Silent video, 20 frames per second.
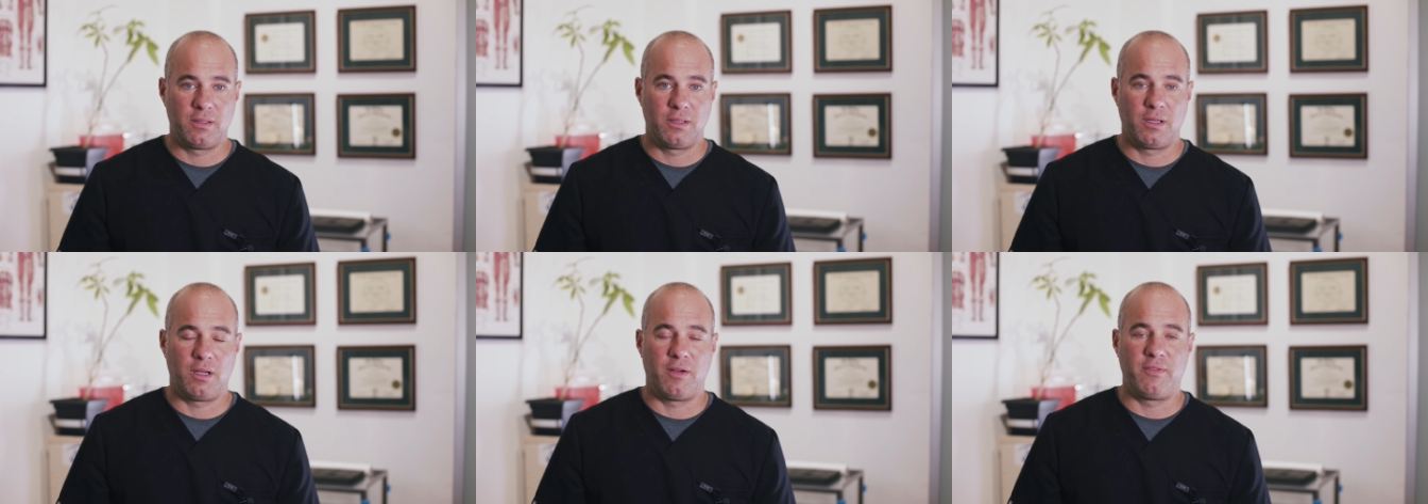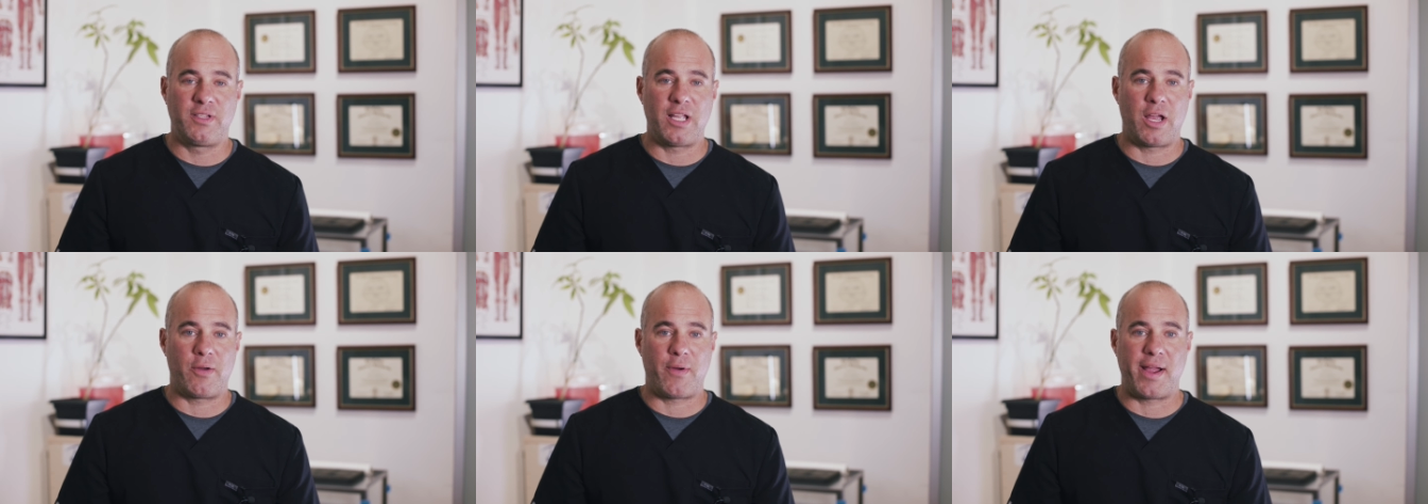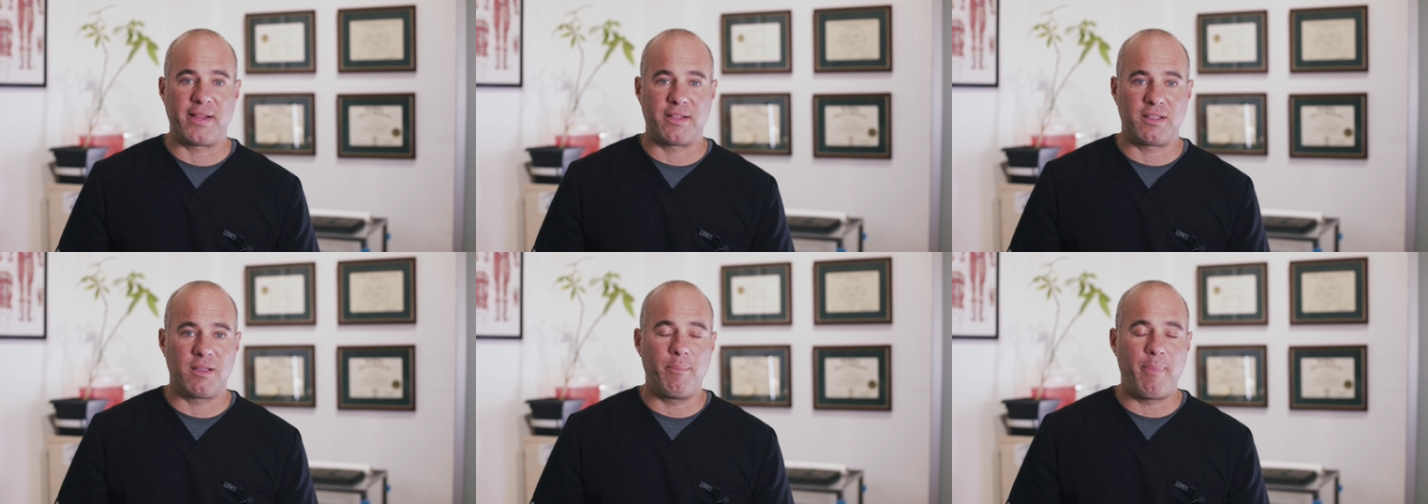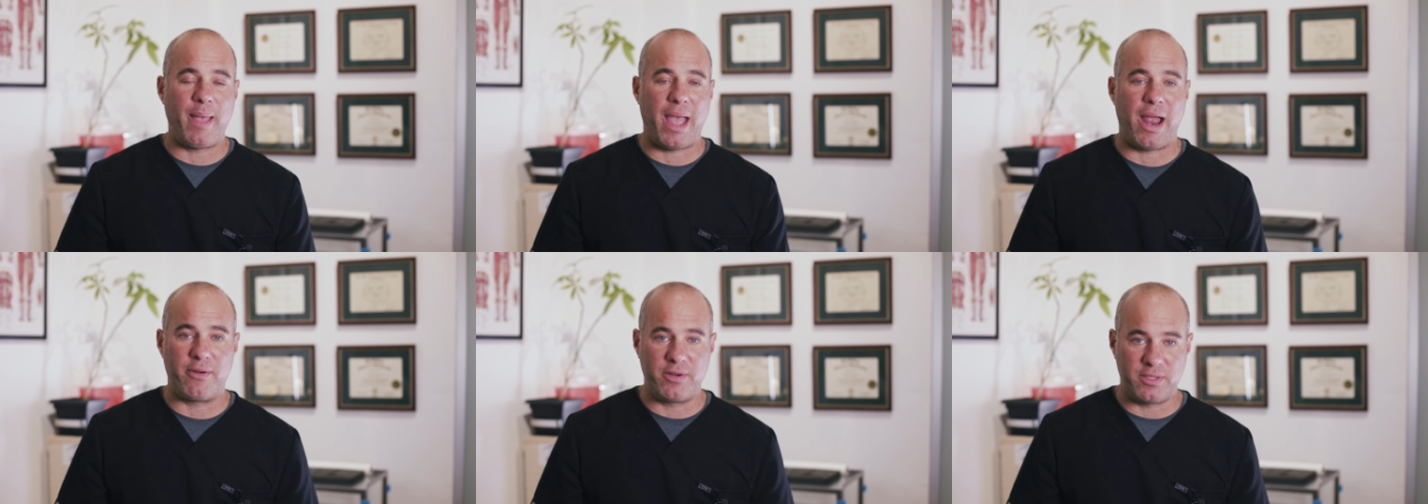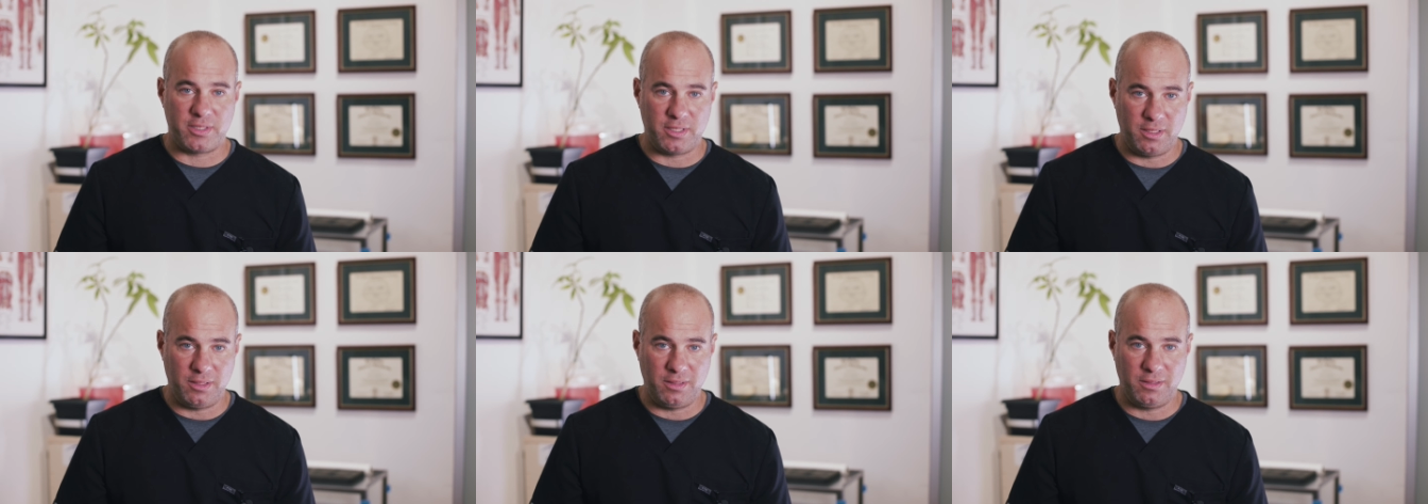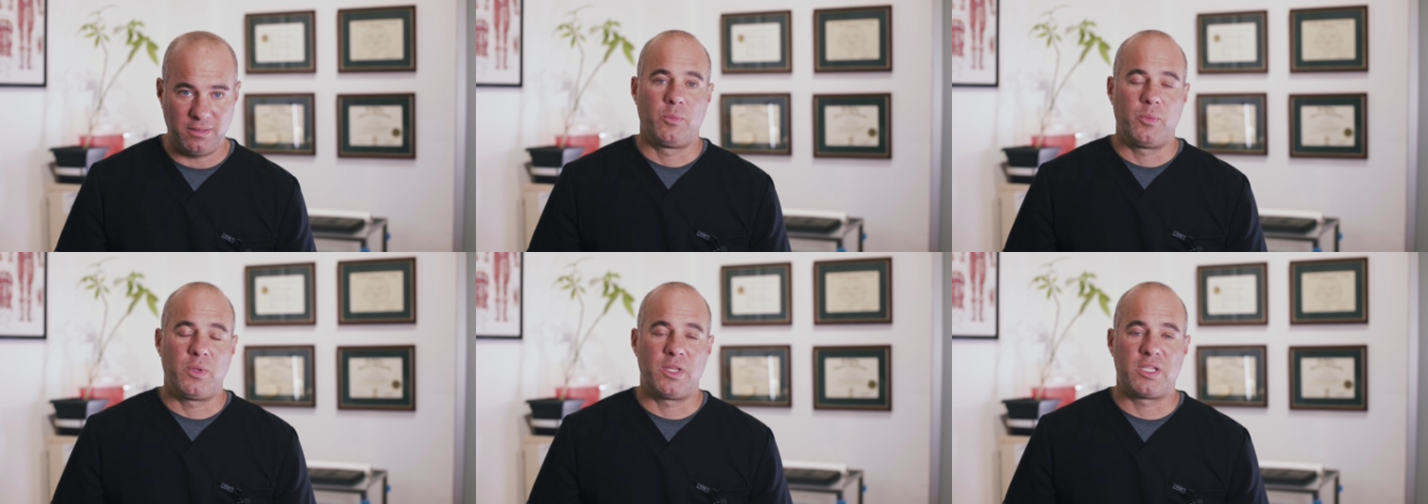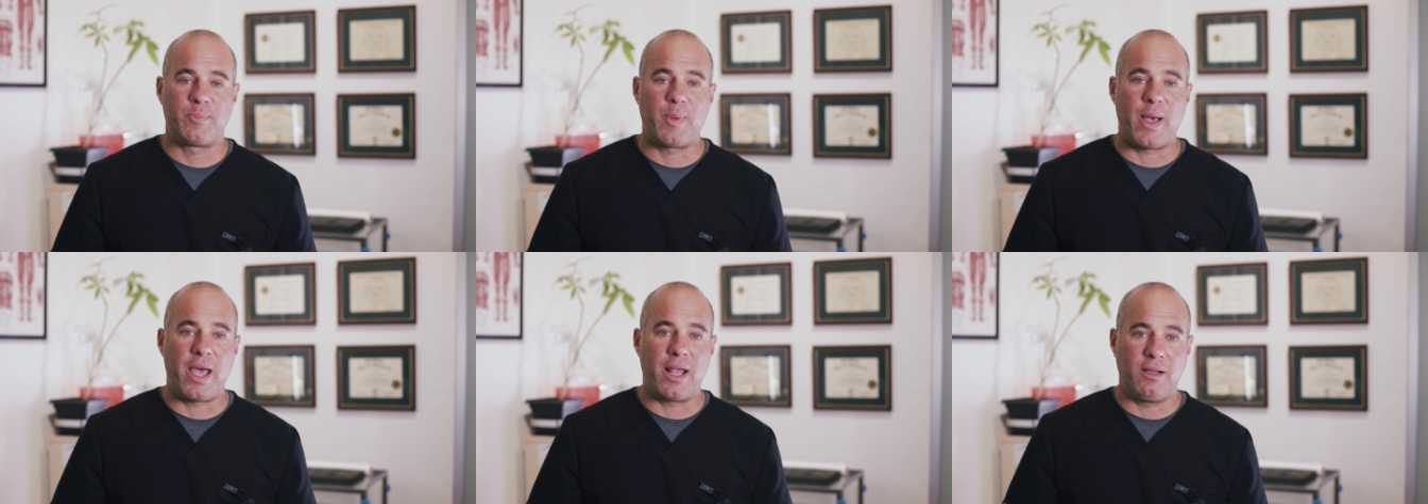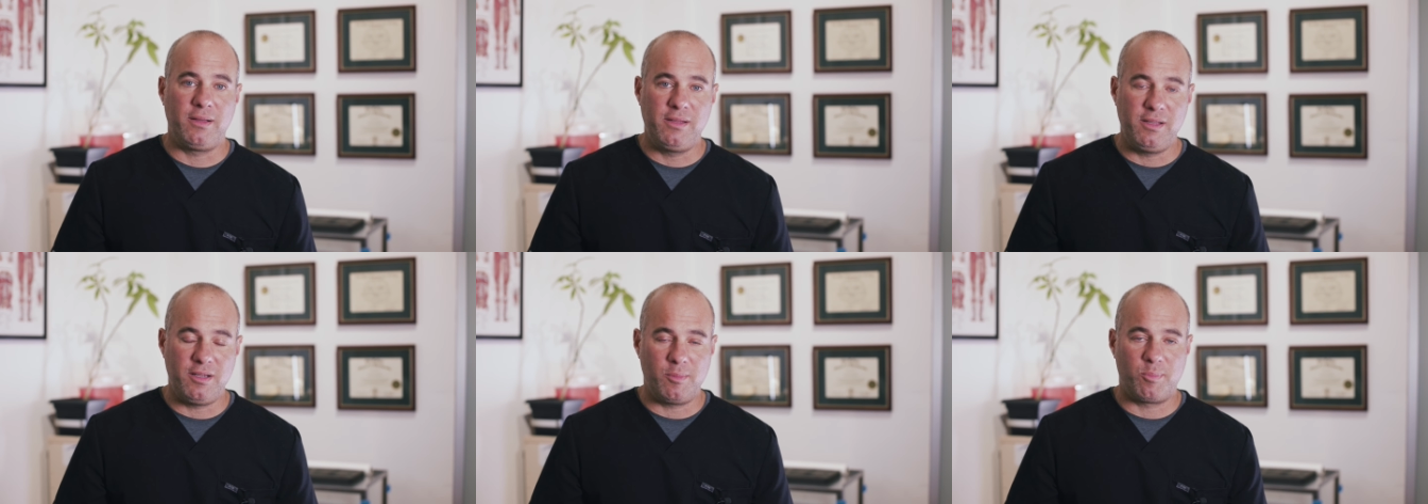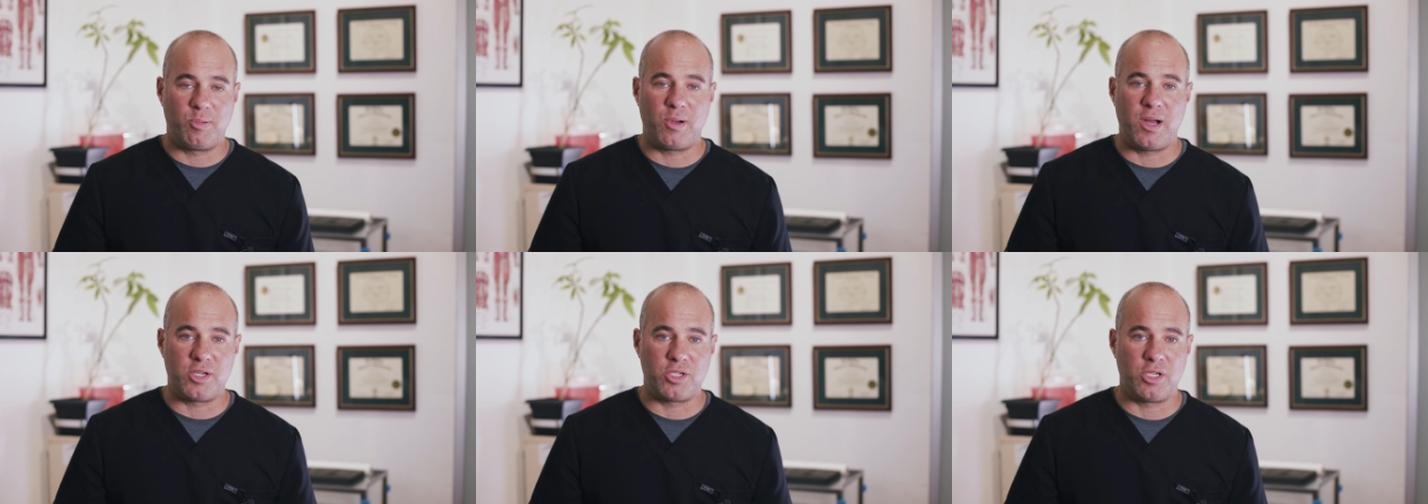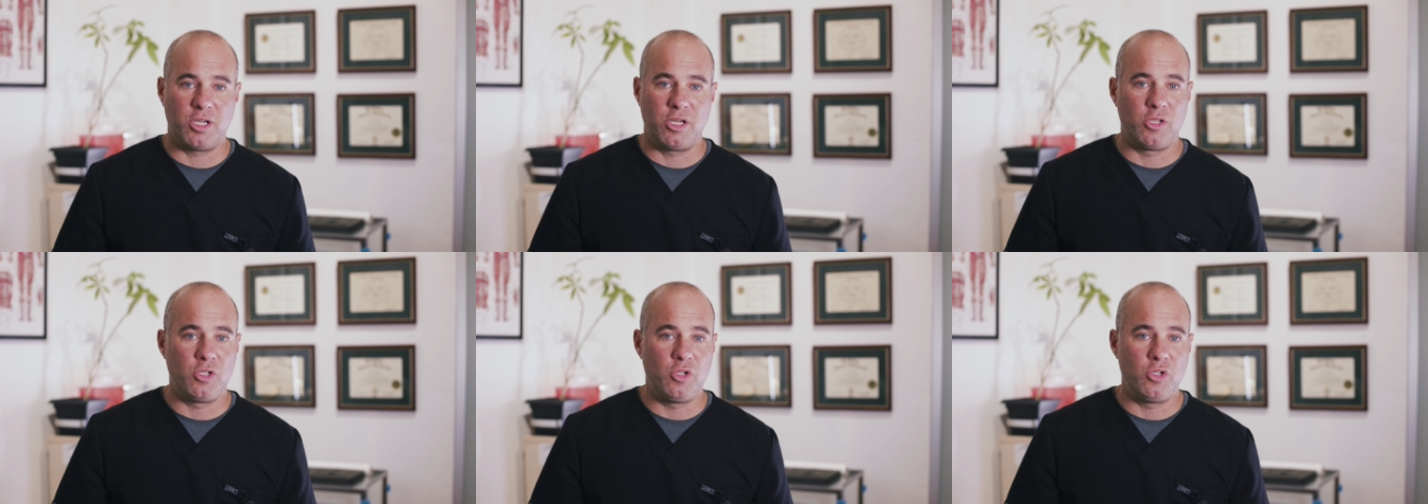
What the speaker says: of direct comparison with spinal decompression